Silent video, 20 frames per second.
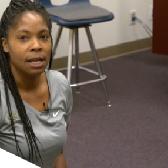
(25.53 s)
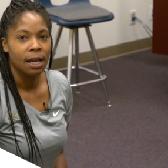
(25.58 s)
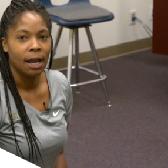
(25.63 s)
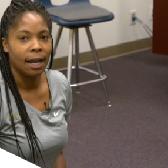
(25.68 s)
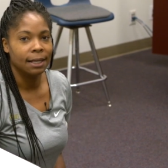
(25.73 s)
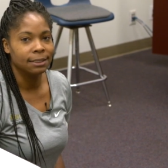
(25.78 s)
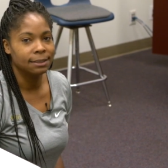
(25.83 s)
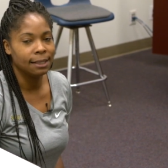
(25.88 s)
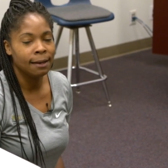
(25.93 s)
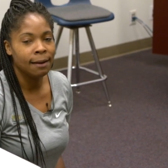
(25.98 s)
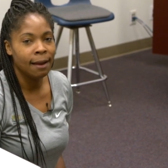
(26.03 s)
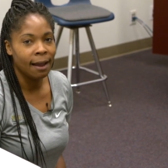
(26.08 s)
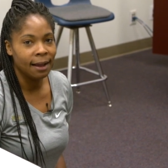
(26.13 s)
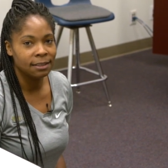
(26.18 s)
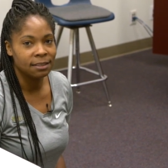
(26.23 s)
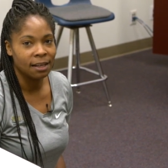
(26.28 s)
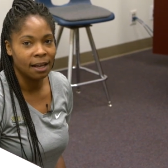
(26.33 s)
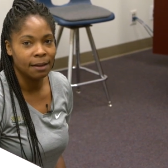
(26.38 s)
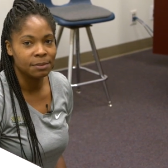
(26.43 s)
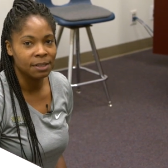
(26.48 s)
I say 9
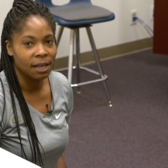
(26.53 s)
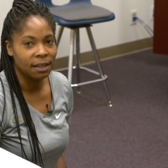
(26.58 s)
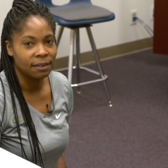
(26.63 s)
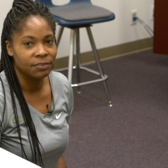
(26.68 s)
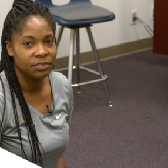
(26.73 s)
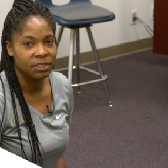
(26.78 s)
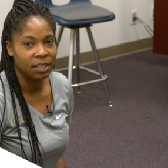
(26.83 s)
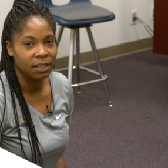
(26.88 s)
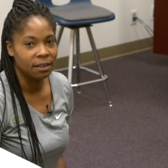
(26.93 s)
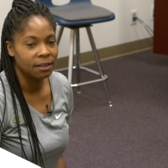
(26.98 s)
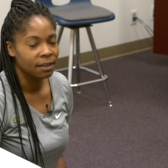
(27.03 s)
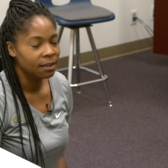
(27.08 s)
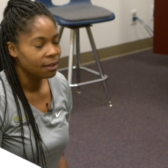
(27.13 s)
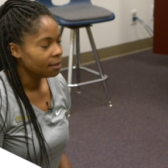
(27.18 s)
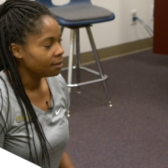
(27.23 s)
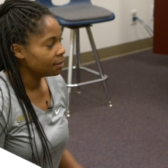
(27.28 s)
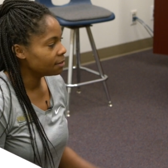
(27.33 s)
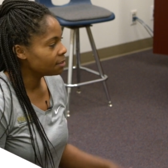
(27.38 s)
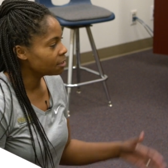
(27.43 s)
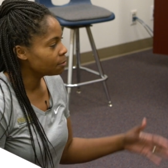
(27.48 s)
times out of 10,
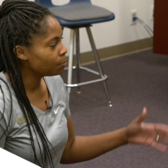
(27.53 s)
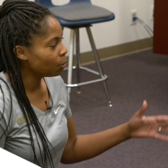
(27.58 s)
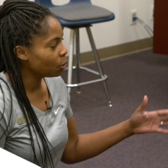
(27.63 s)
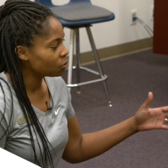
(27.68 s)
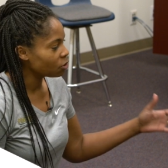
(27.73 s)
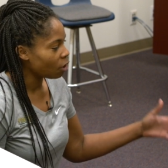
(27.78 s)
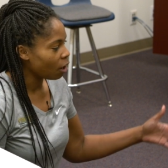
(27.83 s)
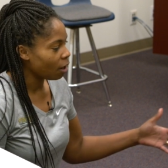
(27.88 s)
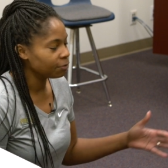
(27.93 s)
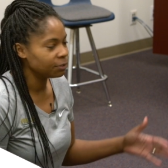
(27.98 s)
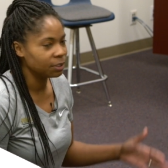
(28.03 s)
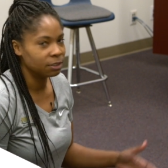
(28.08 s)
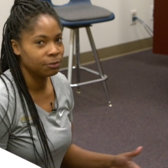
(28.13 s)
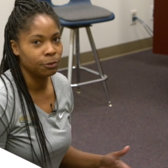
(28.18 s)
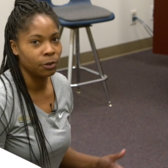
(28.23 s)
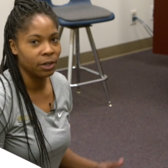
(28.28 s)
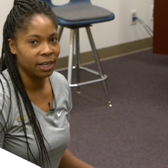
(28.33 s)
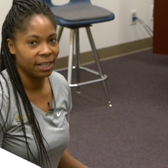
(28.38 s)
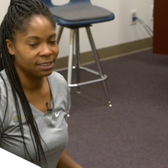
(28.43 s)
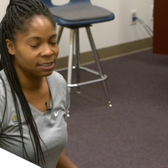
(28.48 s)
this is most often
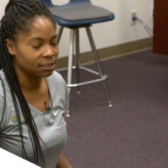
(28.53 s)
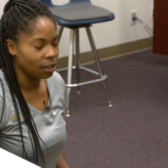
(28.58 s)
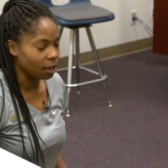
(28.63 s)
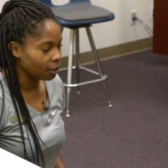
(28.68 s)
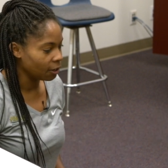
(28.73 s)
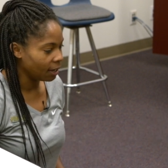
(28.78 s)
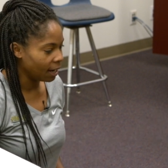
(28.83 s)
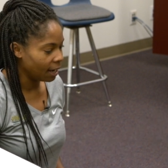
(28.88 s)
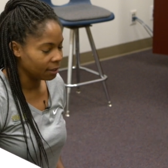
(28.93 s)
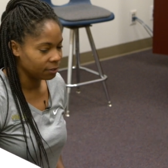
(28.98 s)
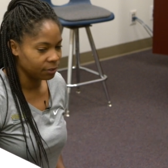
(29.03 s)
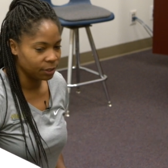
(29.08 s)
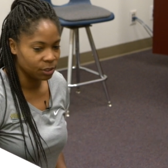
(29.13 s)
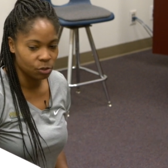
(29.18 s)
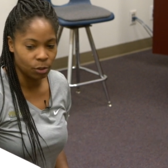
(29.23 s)
for a soccer athlete.